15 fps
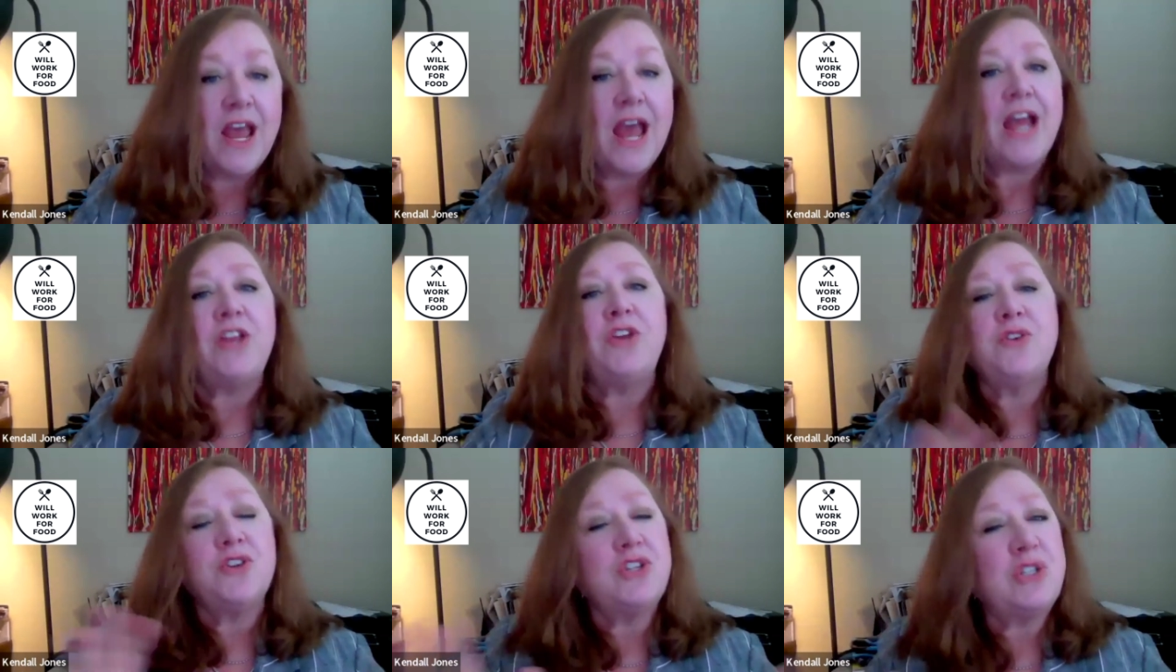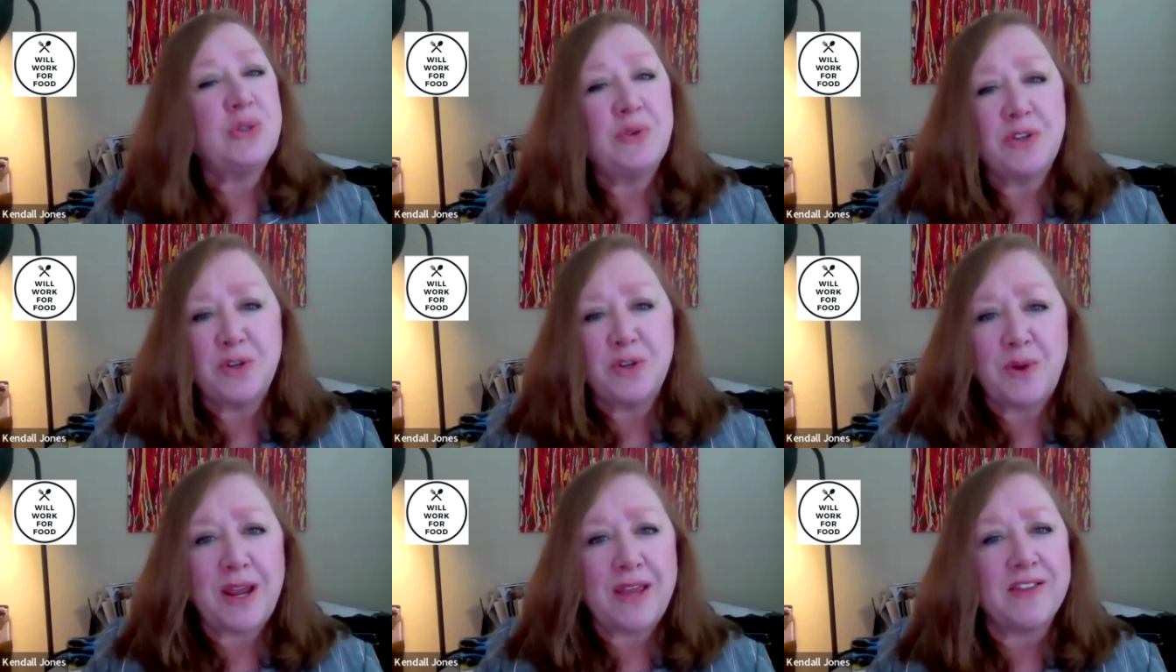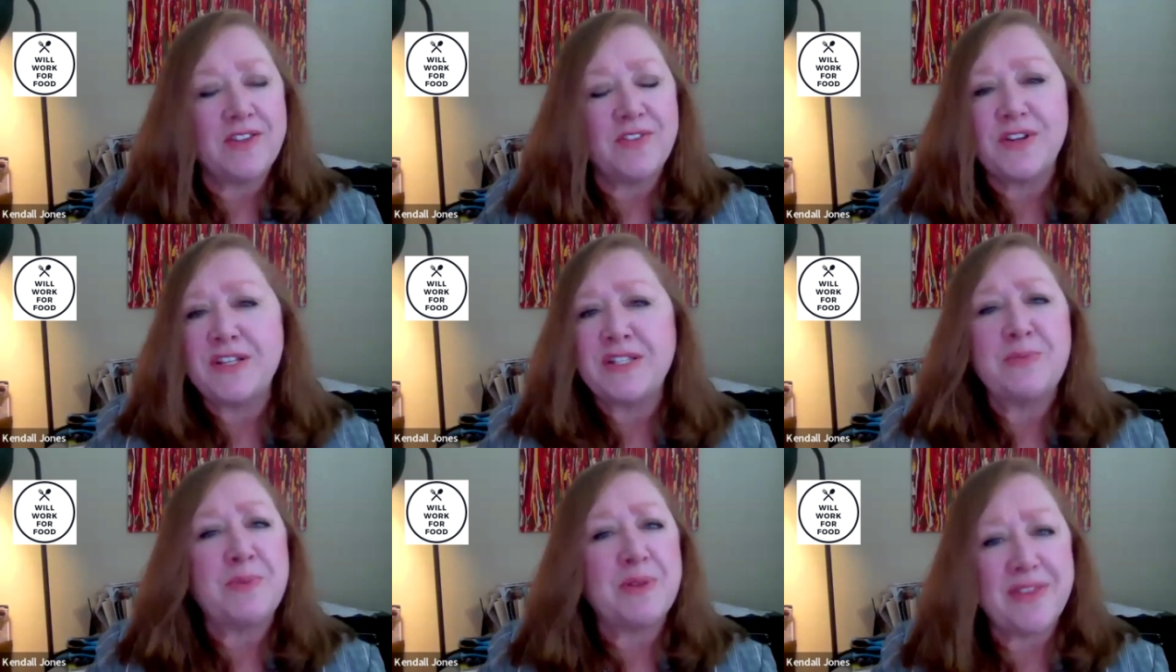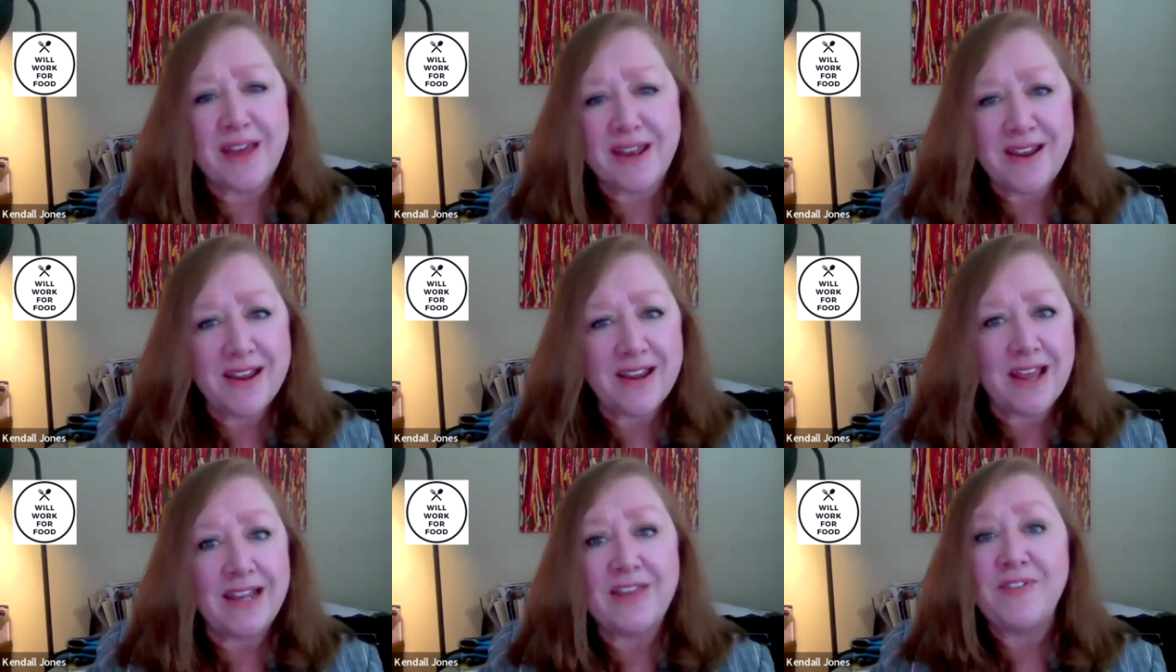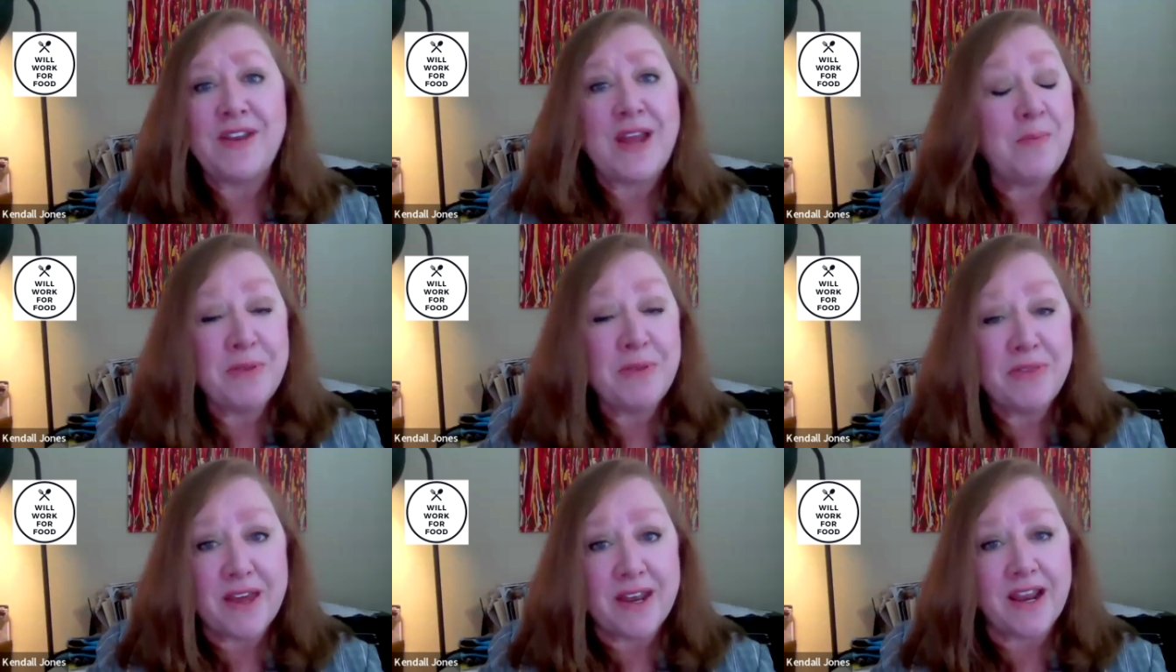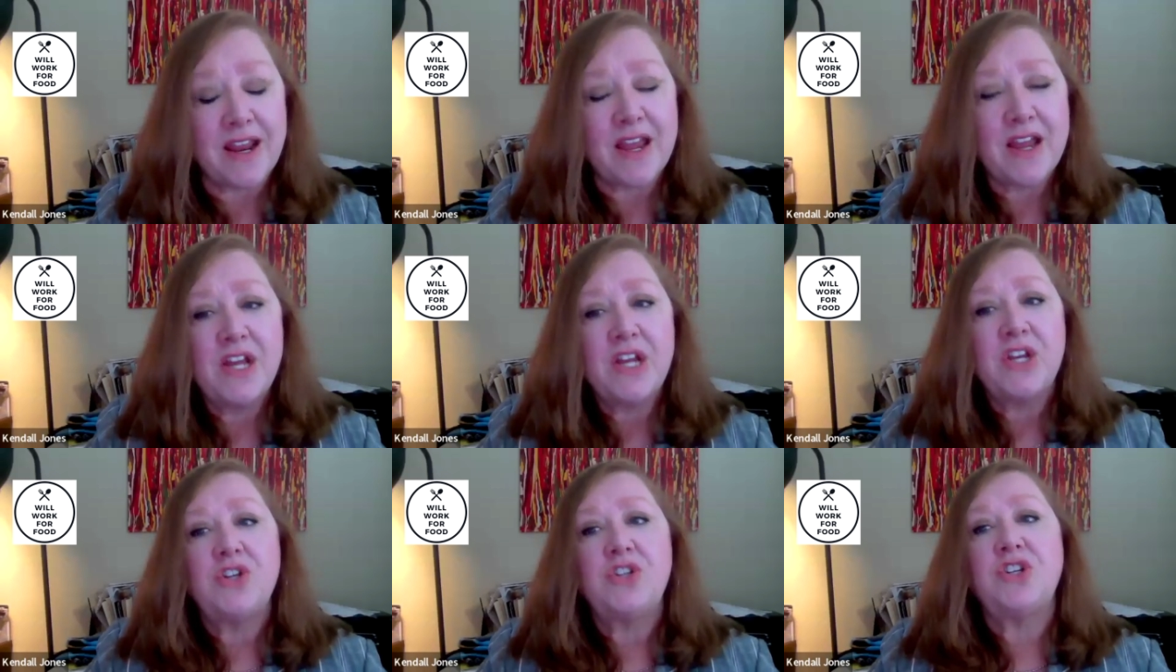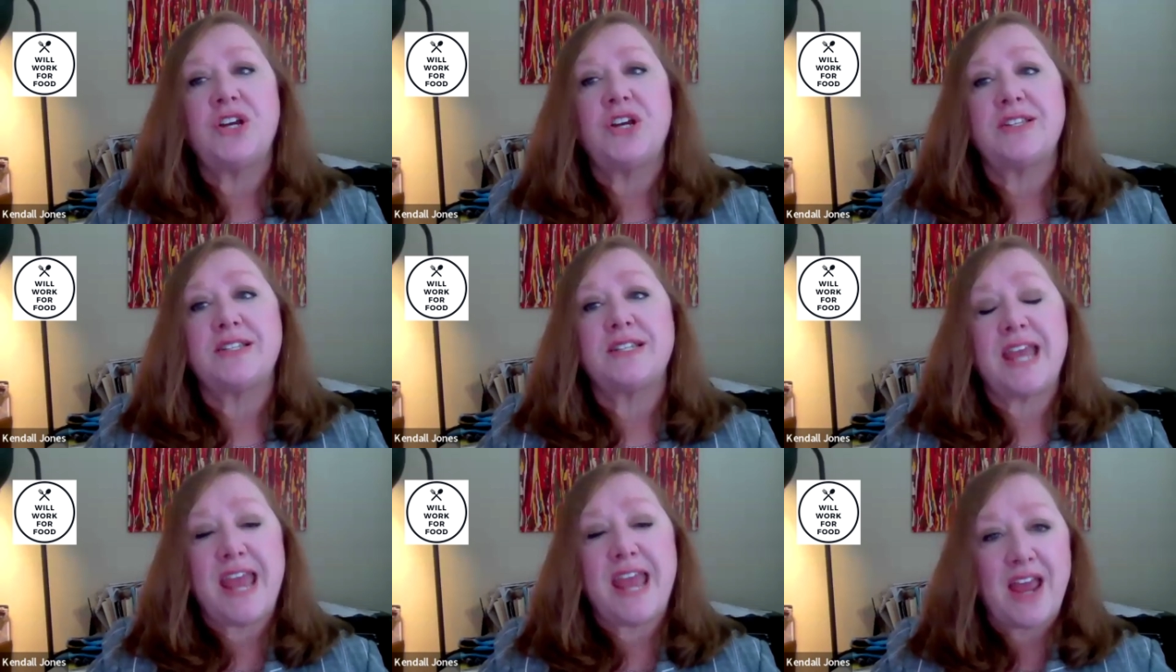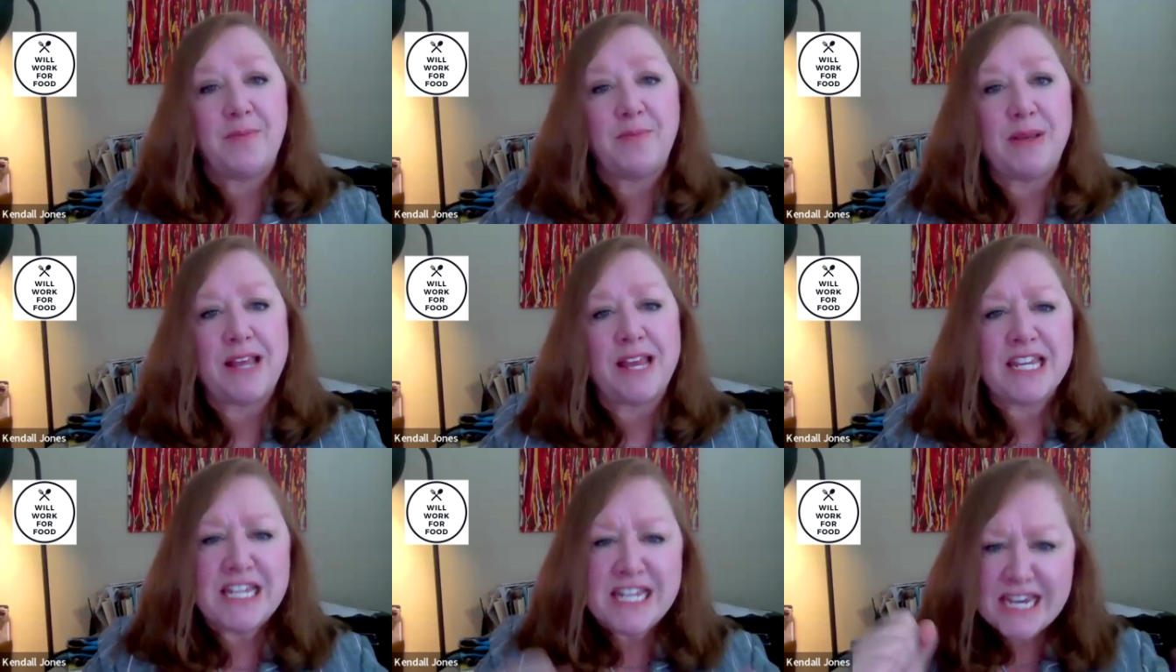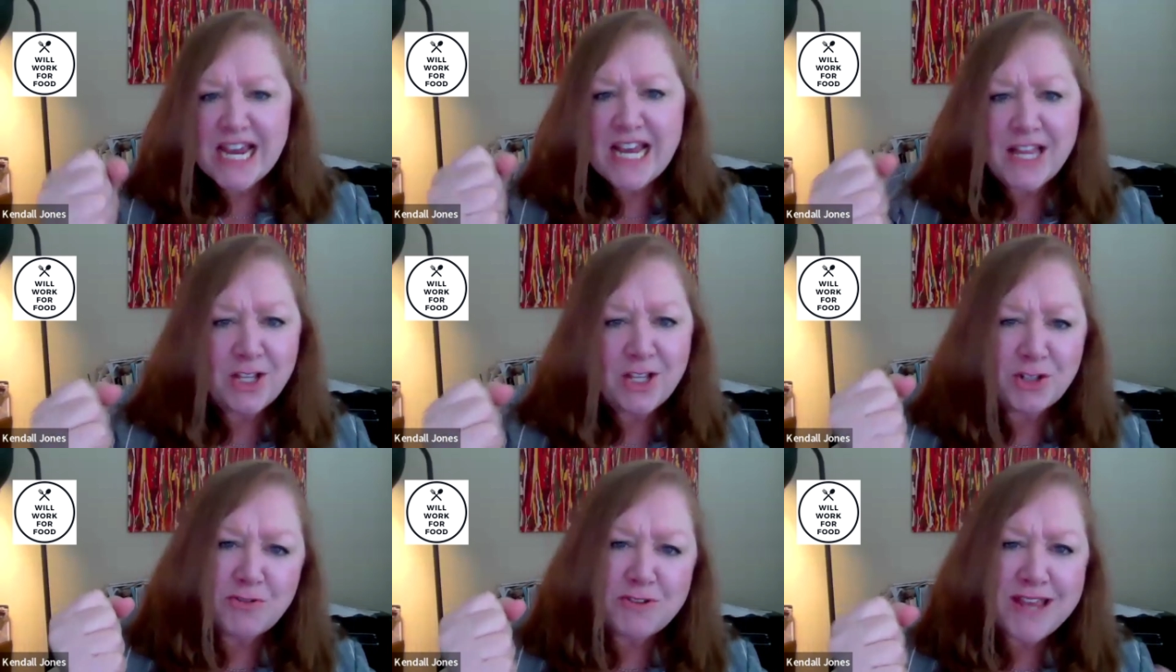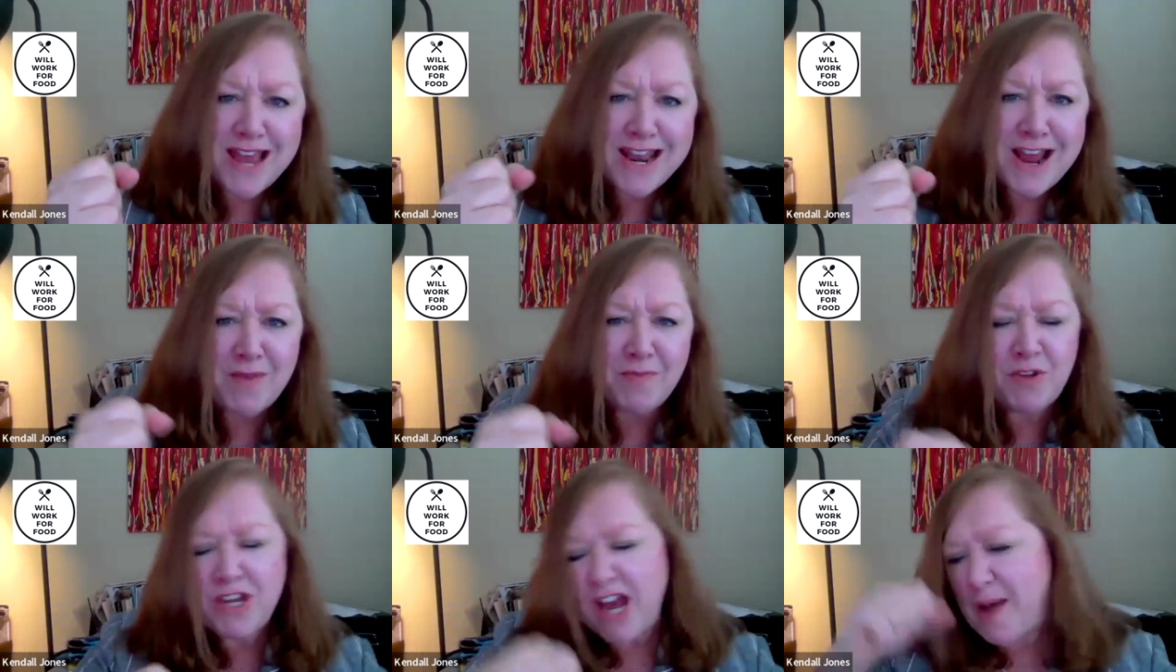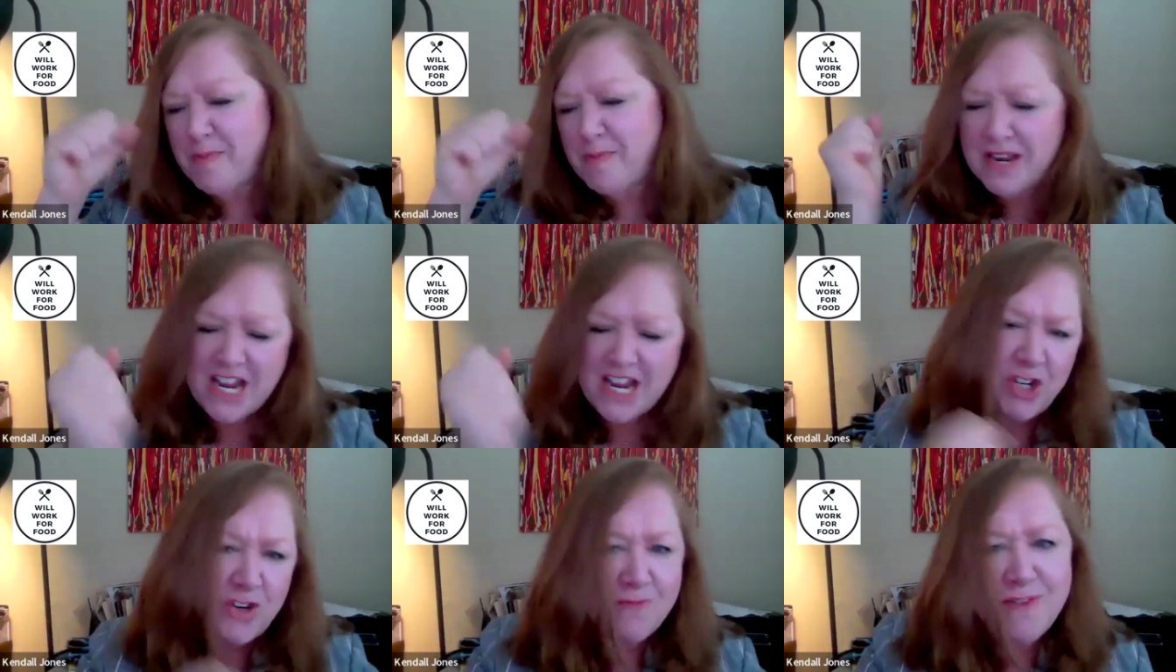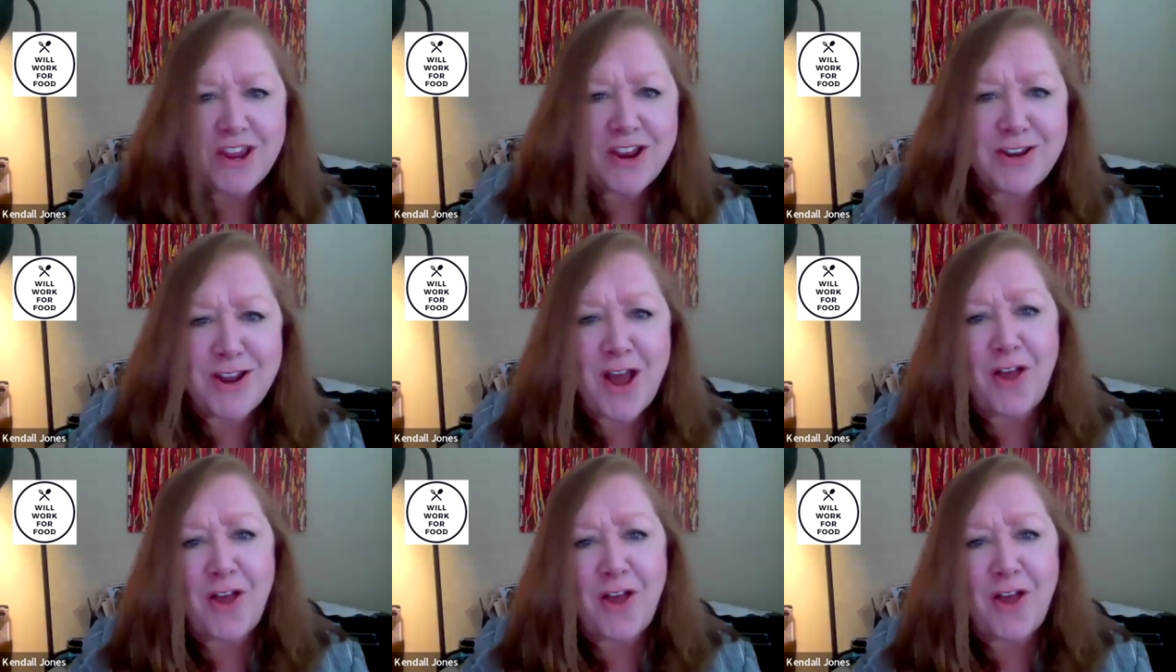And you can do it in a way that's very sympathetic and even empathetic. You just can't be like, yeah, let's go get them. Yeah, I'm going to get you $1 million.